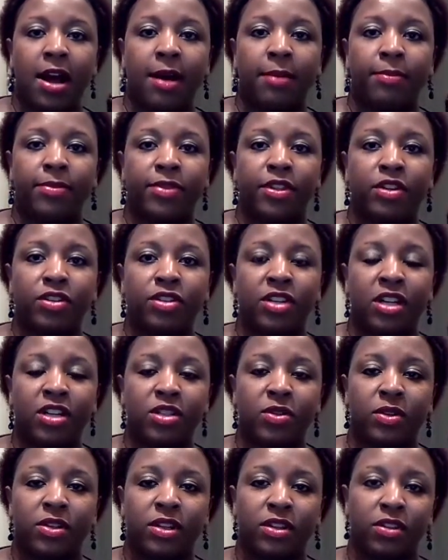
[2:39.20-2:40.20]
There's
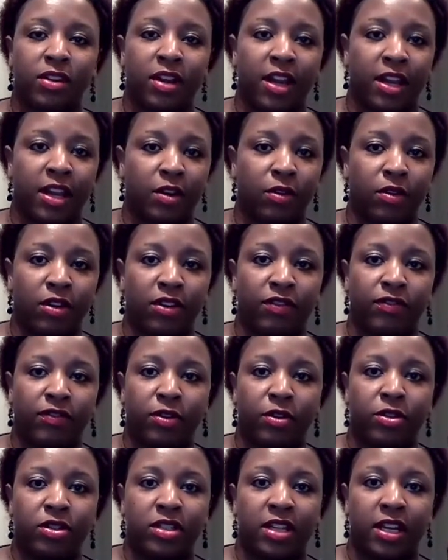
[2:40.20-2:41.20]
also another category of
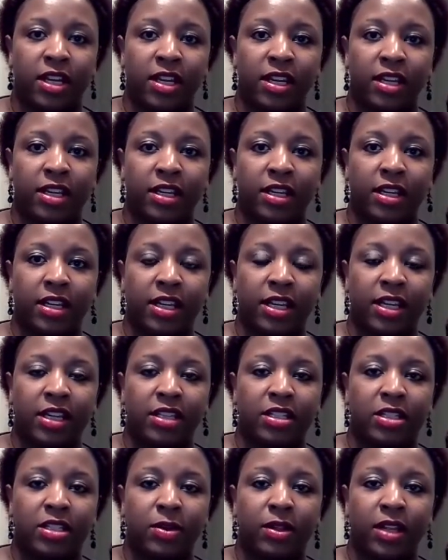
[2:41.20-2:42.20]
foods that can
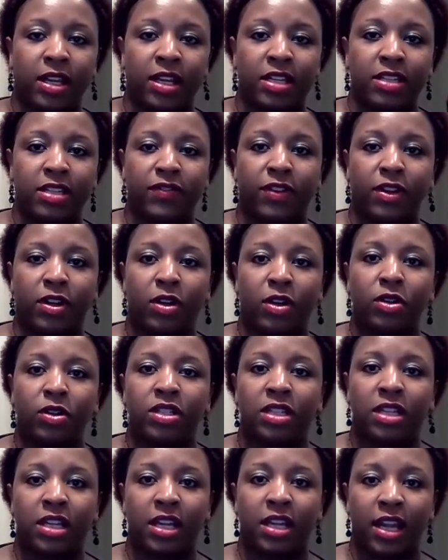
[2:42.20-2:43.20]
lead to a lot of
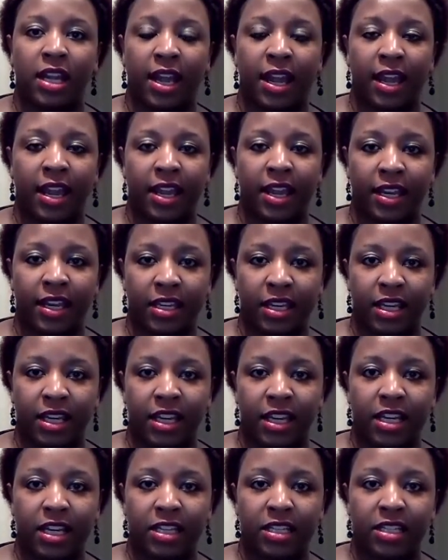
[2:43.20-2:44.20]
difficulty and
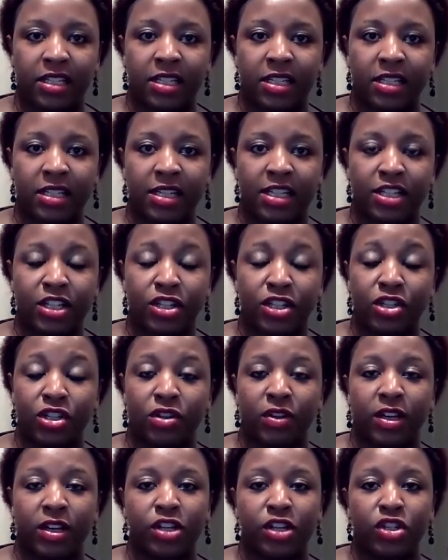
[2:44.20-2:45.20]
additional
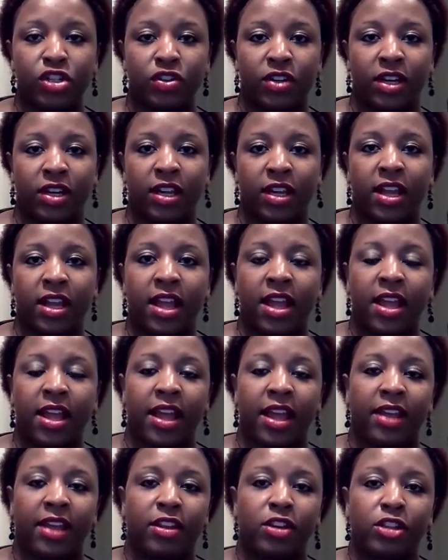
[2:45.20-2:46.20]
injury.
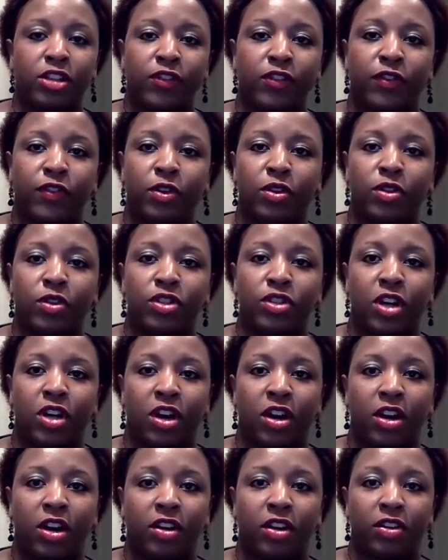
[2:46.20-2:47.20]
And those foods
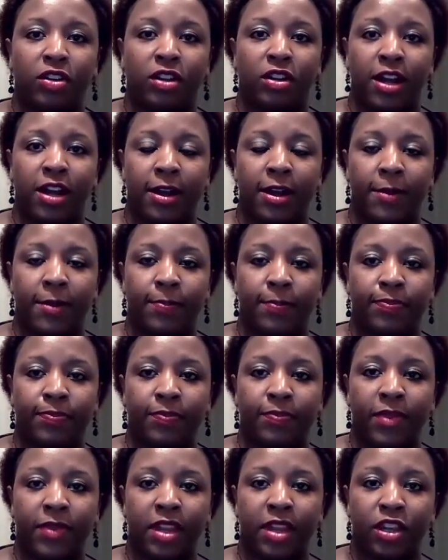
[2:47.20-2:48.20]
are
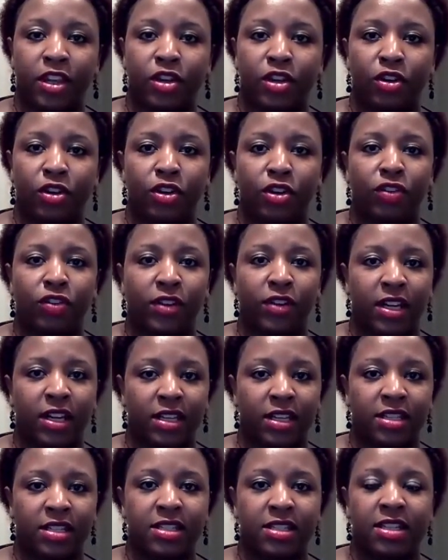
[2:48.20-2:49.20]
your
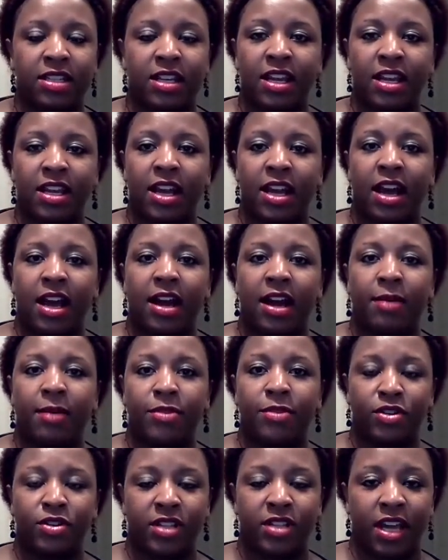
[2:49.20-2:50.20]
greens,
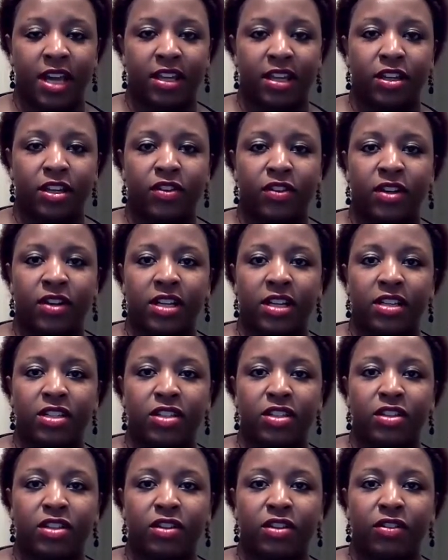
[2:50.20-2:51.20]
your salad greens,
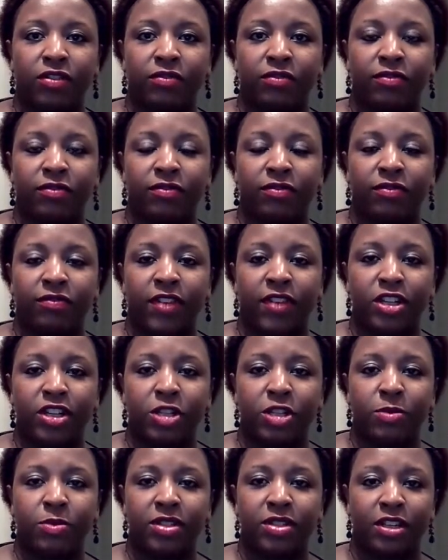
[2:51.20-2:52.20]
your
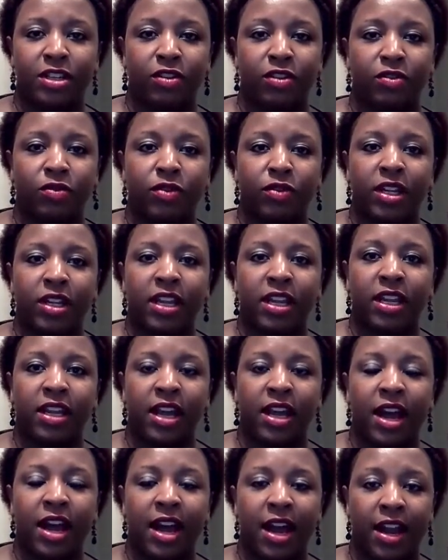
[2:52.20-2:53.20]
vegetables that are really
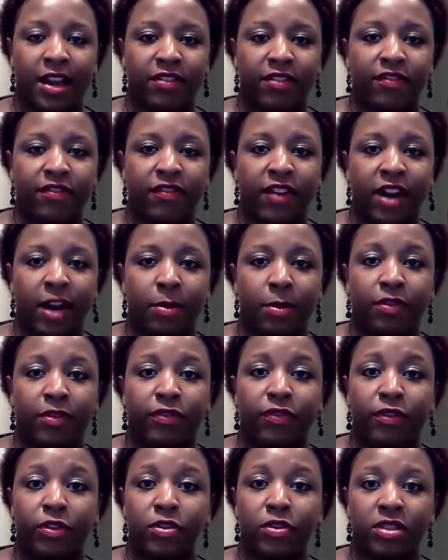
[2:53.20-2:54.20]
high in fiber,
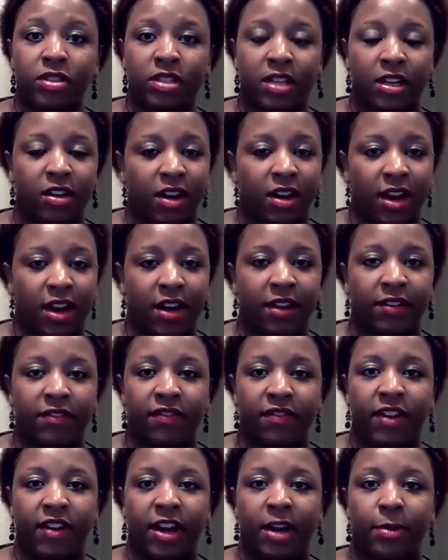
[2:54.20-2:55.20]
fruits that are high in
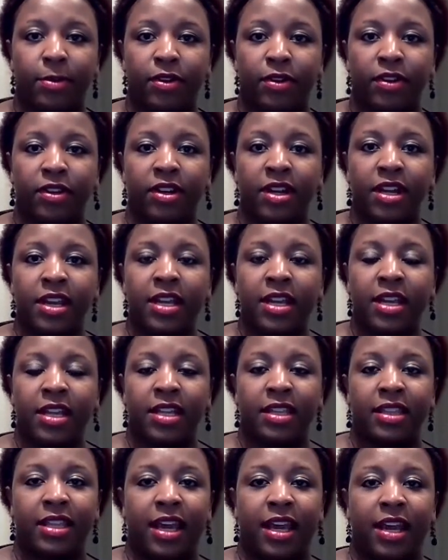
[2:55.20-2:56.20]
fiber,
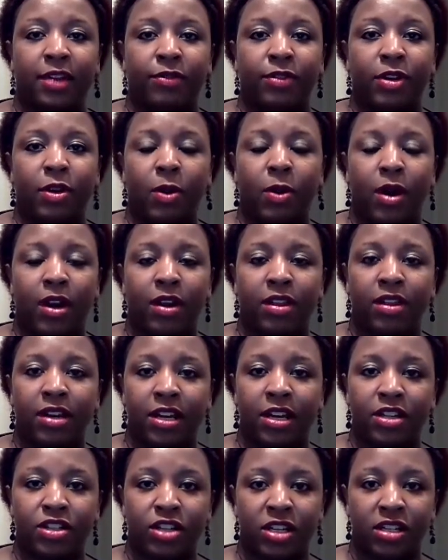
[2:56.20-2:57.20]
that require the
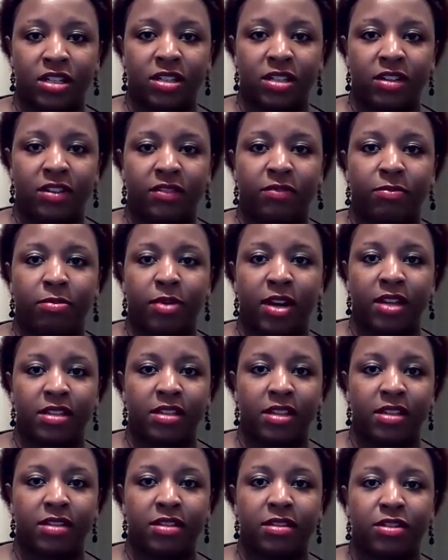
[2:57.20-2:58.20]
digestive
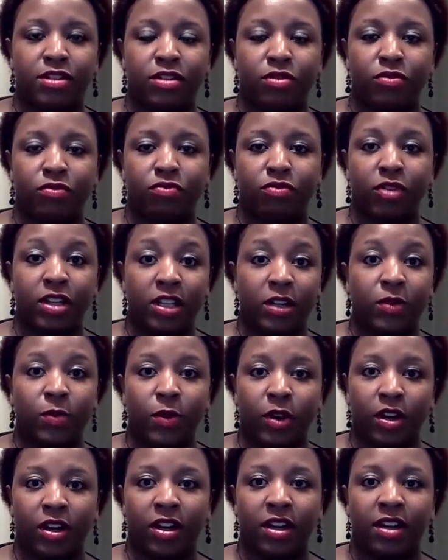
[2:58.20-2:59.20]
process to really
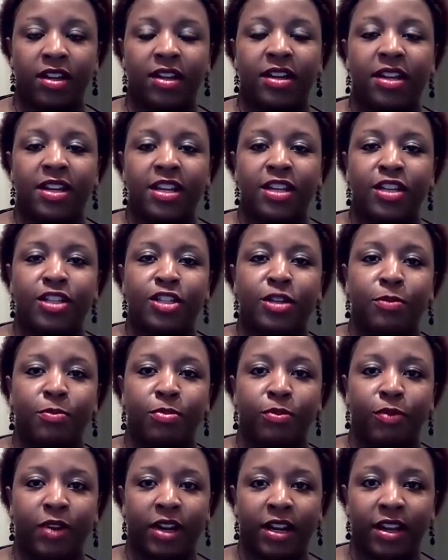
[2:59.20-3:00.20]
work to
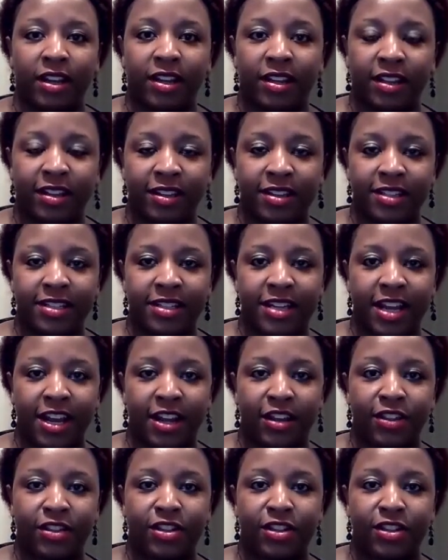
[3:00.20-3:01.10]
break down the